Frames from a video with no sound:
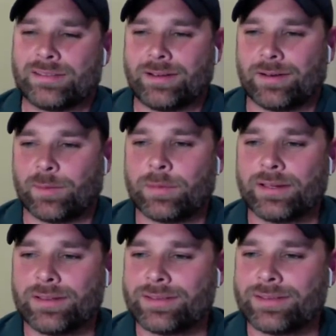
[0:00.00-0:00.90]
here
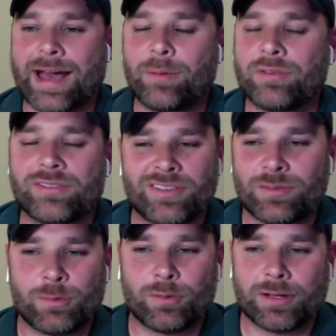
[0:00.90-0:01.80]
because I wasn't
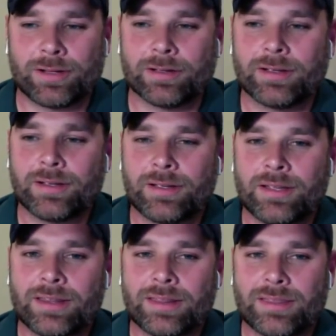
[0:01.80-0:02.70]
disputing
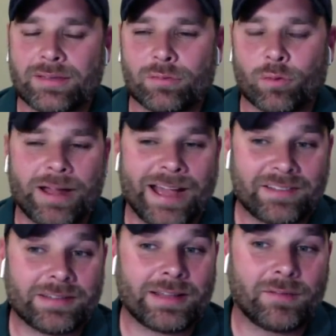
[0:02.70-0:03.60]
the
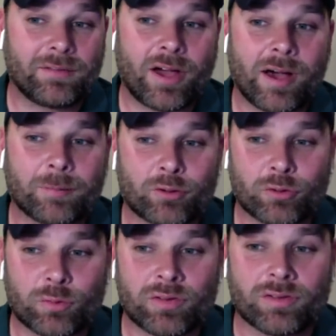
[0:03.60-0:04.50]
veracity of Tom
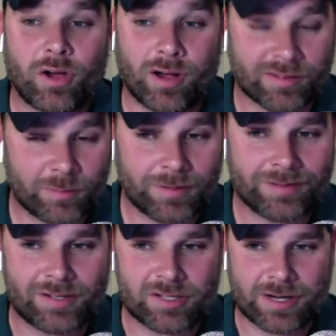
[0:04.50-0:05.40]
Cruise's
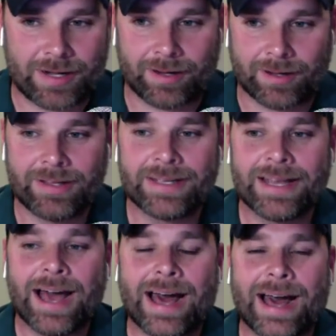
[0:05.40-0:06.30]
awesomeness in China.
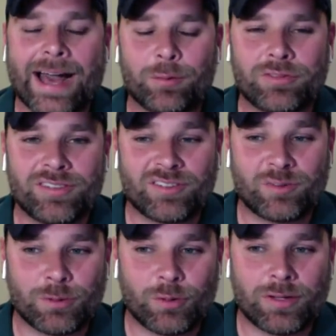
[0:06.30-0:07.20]
I was
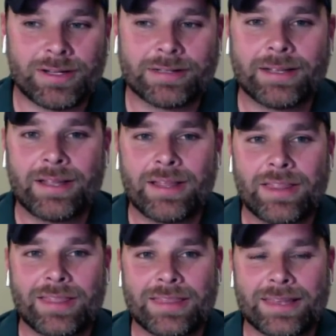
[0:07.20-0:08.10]
disputing
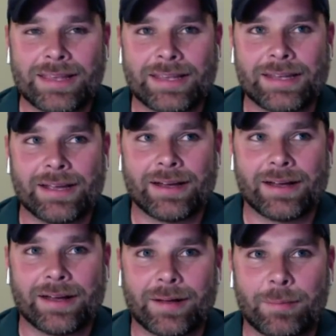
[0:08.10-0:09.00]
the
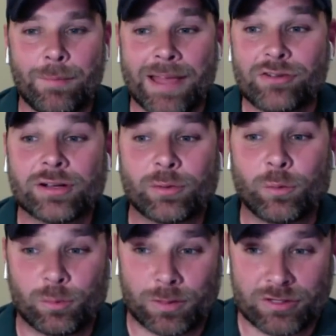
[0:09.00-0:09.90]
metric
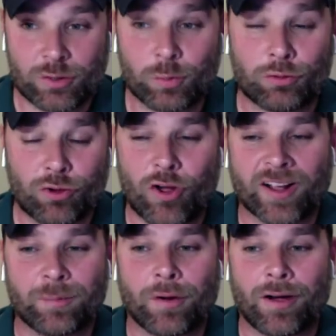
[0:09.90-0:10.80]
with which you were
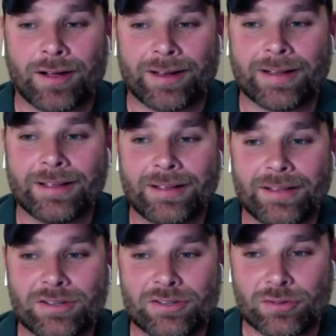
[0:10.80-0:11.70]
drawing upon
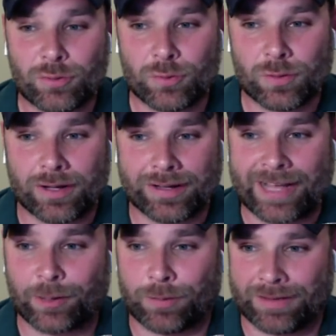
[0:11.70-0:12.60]
to
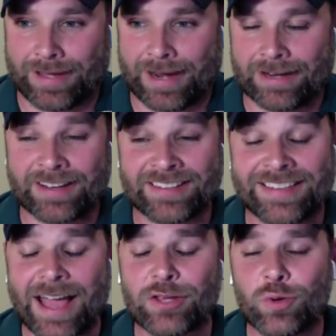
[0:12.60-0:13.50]
calibrate that, because
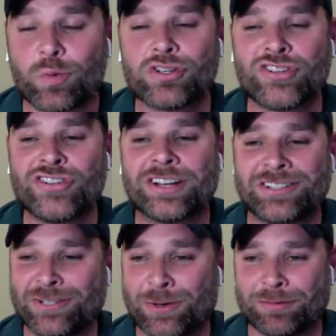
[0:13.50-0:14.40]
that you were just
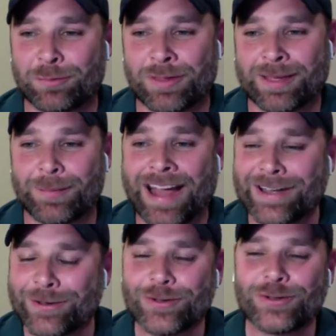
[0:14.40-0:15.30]
shooting from the hip. I
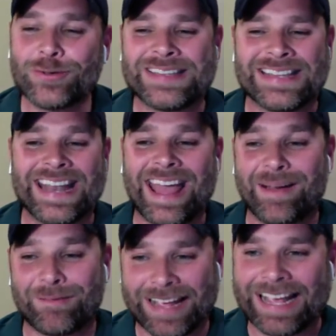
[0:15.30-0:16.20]
knew you didn't
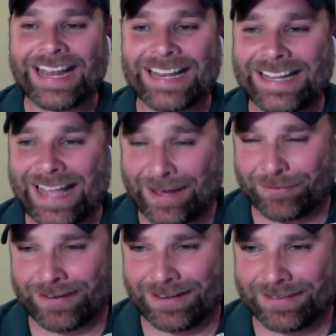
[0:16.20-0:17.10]
have any
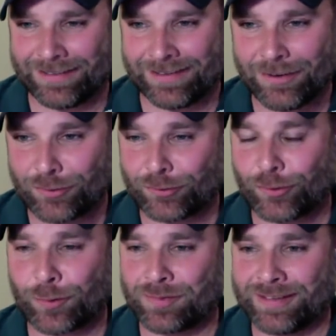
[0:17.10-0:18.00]
evidence,
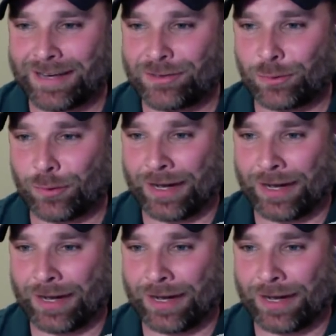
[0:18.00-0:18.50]
circumstantial or